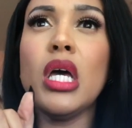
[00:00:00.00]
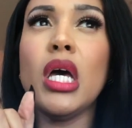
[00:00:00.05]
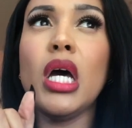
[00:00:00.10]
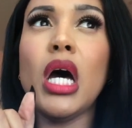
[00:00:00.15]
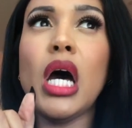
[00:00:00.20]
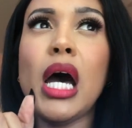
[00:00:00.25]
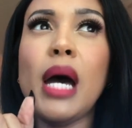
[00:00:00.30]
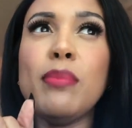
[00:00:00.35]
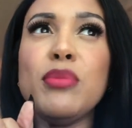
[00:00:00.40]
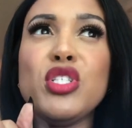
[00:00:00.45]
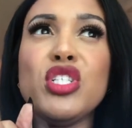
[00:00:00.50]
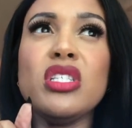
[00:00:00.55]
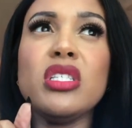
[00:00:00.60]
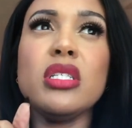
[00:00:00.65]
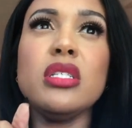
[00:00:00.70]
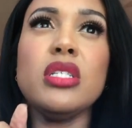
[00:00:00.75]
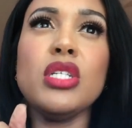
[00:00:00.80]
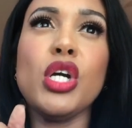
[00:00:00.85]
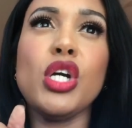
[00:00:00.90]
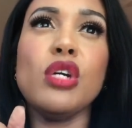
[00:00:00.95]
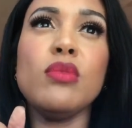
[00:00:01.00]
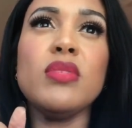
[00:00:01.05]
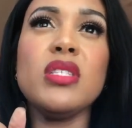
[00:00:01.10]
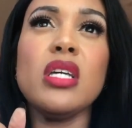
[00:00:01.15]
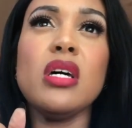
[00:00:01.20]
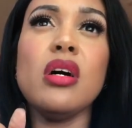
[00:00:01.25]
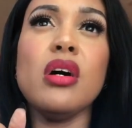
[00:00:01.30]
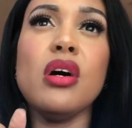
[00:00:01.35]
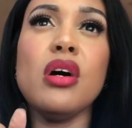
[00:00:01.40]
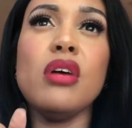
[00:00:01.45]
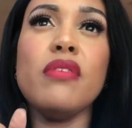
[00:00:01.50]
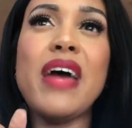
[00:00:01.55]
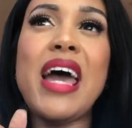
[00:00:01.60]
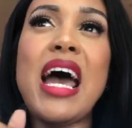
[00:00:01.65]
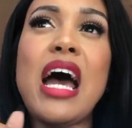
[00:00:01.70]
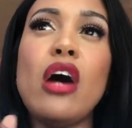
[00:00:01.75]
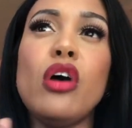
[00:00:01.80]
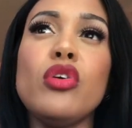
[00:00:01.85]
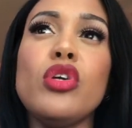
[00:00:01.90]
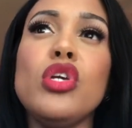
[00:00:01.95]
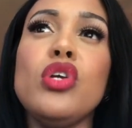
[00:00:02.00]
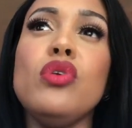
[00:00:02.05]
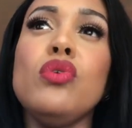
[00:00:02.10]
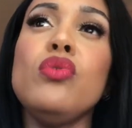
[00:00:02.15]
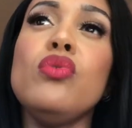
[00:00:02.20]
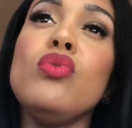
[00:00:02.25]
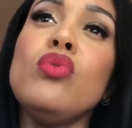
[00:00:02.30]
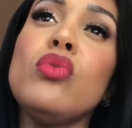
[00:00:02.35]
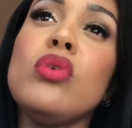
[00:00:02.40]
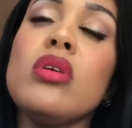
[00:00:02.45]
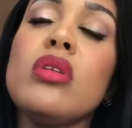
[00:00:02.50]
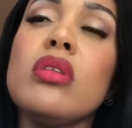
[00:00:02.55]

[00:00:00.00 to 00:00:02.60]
options in terms of how you,